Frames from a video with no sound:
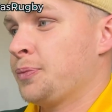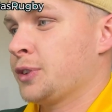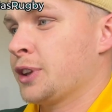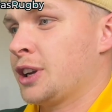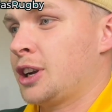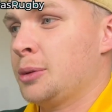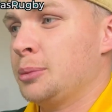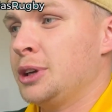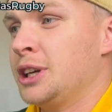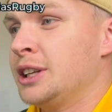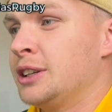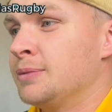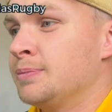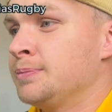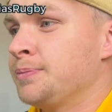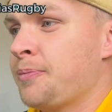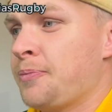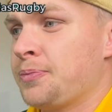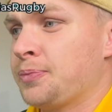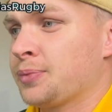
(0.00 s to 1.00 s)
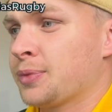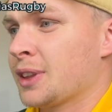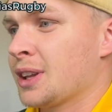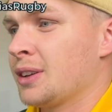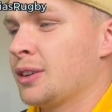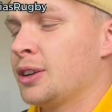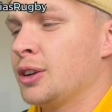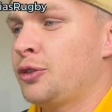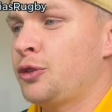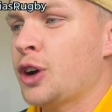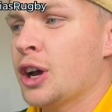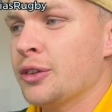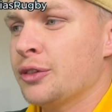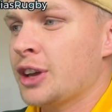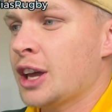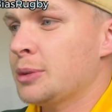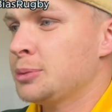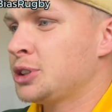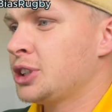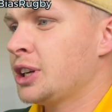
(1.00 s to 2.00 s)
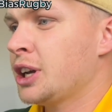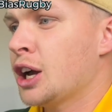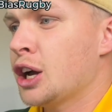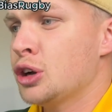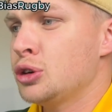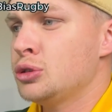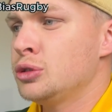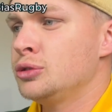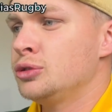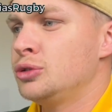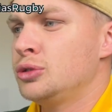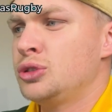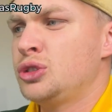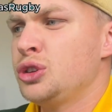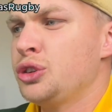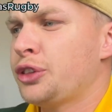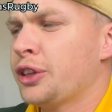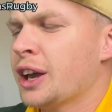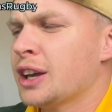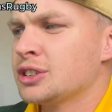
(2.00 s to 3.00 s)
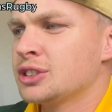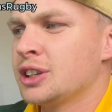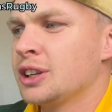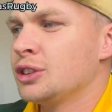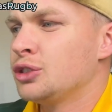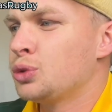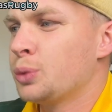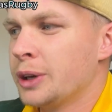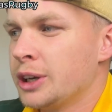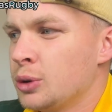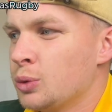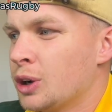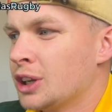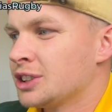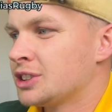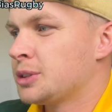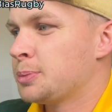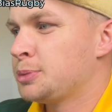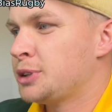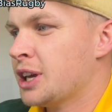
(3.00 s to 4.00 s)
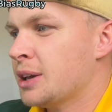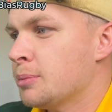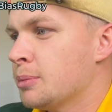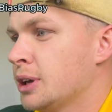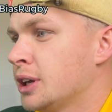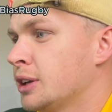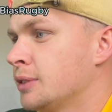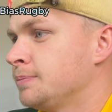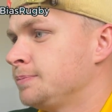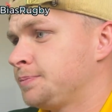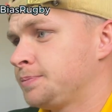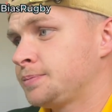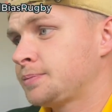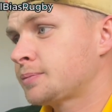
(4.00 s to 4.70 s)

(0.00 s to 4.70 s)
I mean, five games ago, 2021 September,